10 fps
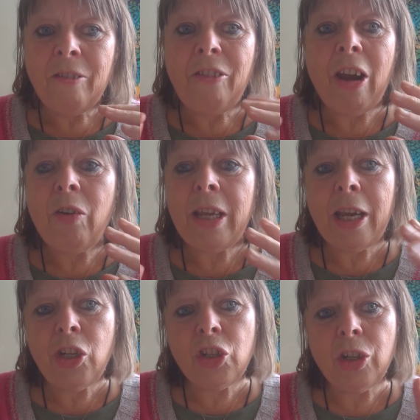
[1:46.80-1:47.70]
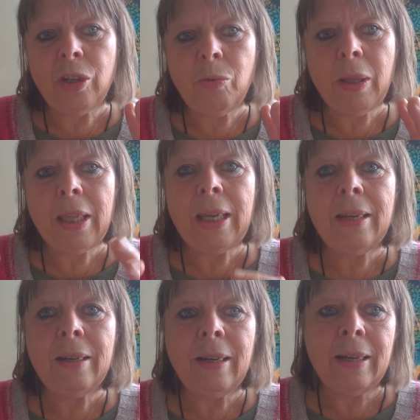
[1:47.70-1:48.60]
variation
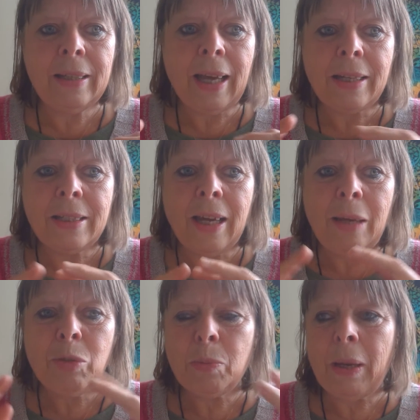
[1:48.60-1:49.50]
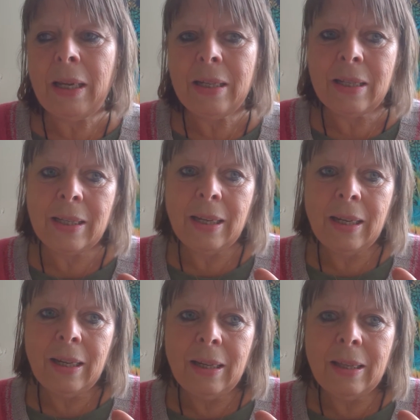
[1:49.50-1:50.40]
within that time space
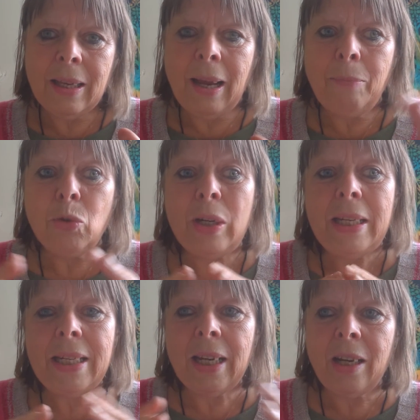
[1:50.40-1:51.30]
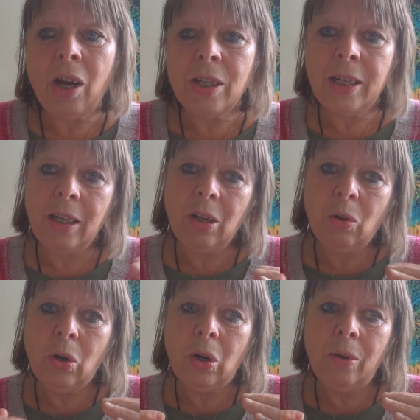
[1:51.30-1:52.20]
that I'm reading an article
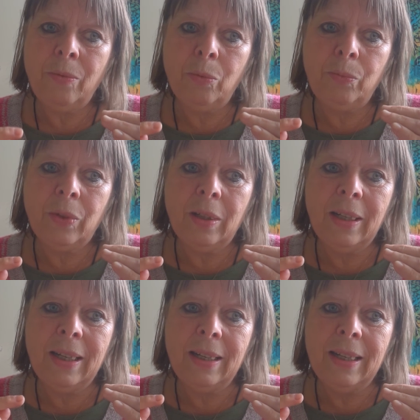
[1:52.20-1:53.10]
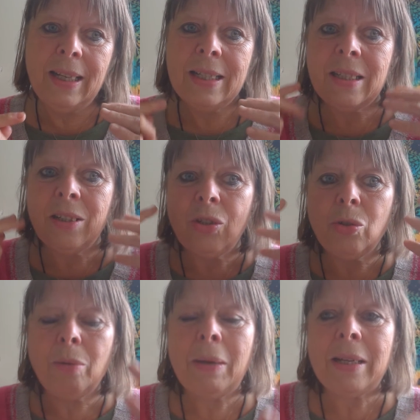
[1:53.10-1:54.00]
or a, listen to
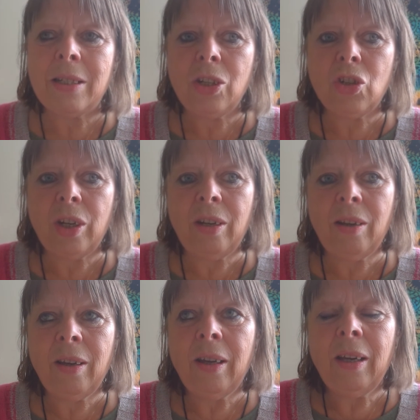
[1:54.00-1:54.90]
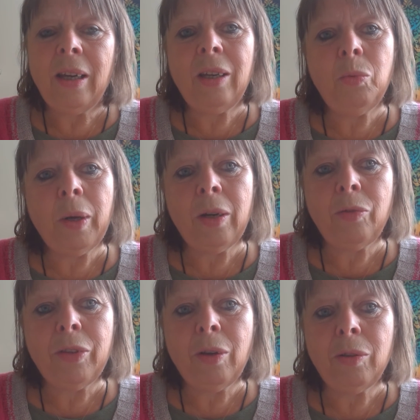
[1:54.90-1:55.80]
the message in a in one
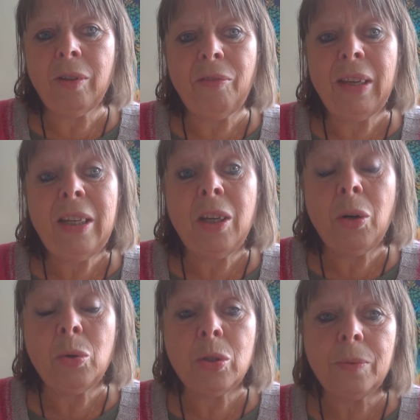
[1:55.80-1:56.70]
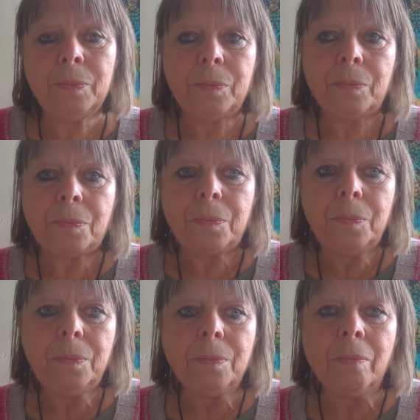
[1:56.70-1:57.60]
of the, the videos,
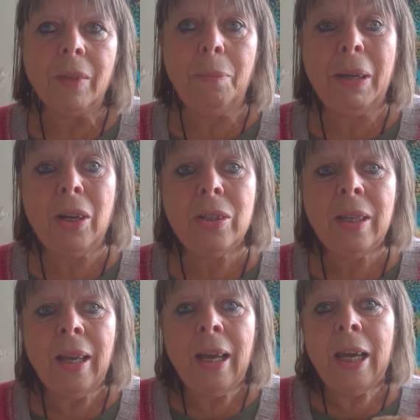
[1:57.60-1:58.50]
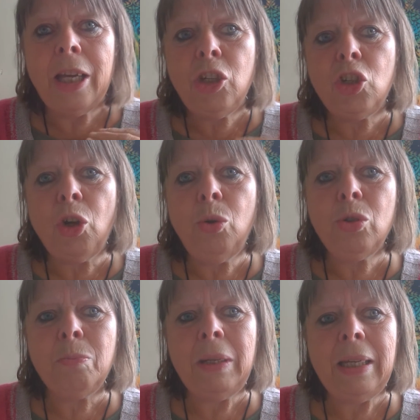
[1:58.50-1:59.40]
because it
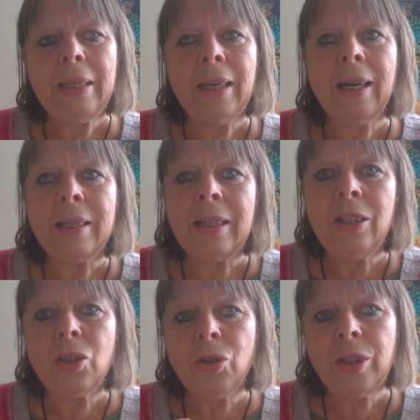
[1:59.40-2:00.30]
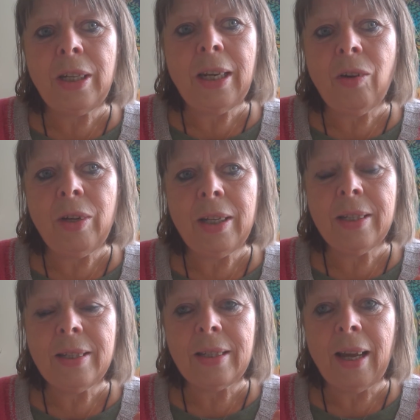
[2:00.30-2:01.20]
shows me that in certain
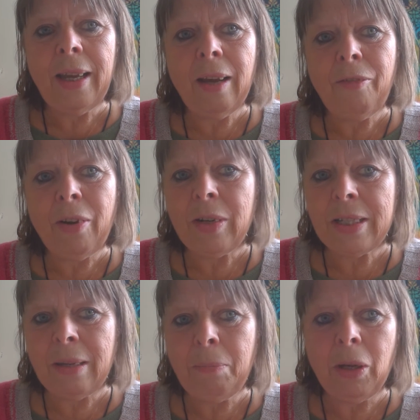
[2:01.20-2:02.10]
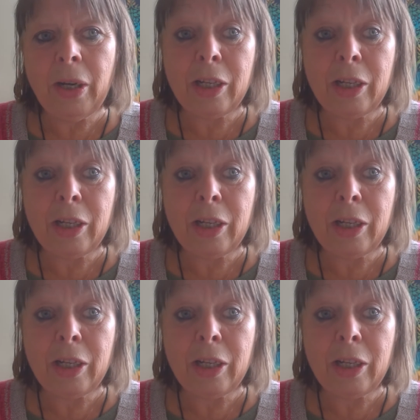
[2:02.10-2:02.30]
areas I have very similar